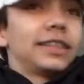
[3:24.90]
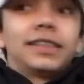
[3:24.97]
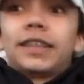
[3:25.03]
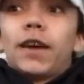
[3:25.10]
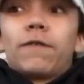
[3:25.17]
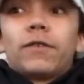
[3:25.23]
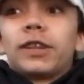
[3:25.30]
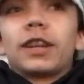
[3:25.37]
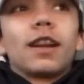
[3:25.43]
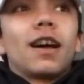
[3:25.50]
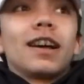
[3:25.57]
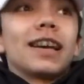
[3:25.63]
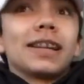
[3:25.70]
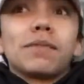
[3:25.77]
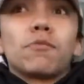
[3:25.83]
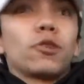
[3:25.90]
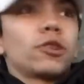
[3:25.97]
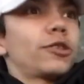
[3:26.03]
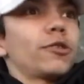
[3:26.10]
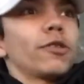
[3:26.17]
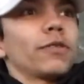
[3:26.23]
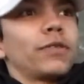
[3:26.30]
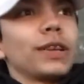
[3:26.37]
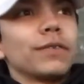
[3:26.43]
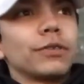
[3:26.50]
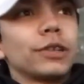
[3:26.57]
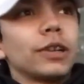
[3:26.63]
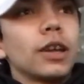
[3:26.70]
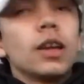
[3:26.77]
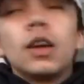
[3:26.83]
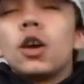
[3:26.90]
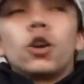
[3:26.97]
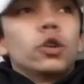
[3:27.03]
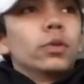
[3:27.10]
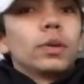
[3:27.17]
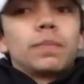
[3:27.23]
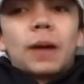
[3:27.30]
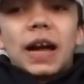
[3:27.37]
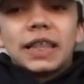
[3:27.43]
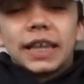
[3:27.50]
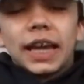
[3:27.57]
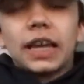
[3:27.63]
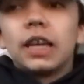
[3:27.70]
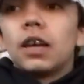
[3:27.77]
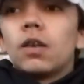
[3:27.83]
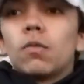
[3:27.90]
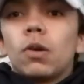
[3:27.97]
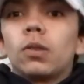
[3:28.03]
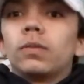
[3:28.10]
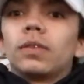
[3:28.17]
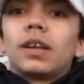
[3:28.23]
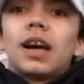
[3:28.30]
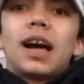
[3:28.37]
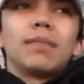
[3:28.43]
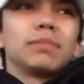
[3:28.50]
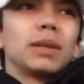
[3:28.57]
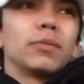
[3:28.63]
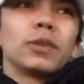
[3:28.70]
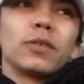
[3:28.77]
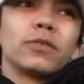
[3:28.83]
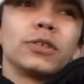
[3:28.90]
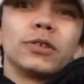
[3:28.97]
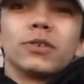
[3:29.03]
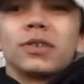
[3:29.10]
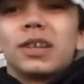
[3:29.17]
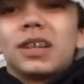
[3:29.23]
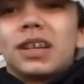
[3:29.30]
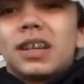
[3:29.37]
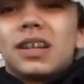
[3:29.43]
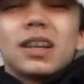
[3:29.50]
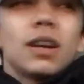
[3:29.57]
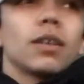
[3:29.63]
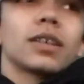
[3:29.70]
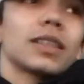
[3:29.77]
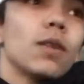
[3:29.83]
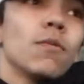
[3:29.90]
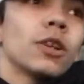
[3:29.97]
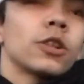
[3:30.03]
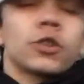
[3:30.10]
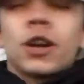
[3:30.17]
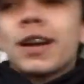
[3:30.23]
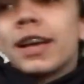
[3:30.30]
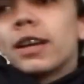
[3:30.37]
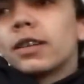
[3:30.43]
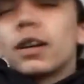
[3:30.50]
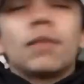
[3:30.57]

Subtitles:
Definitely not any more soda flavored. Who would buy that? Well, I'm dumb enough to. Because I wanted to try it.